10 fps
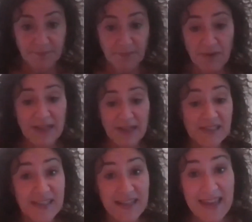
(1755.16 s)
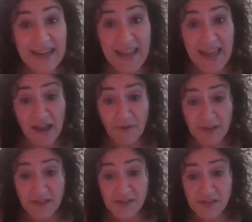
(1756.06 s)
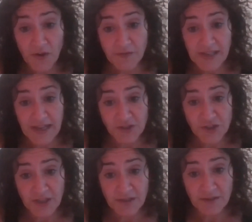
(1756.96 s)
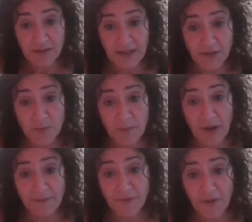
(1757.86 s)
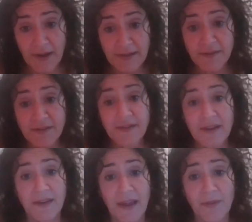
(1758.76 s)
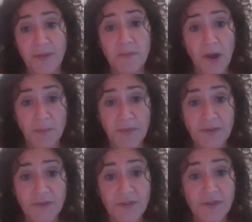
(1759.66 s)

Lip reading: by releasing any areas of tension that you might find at the moment.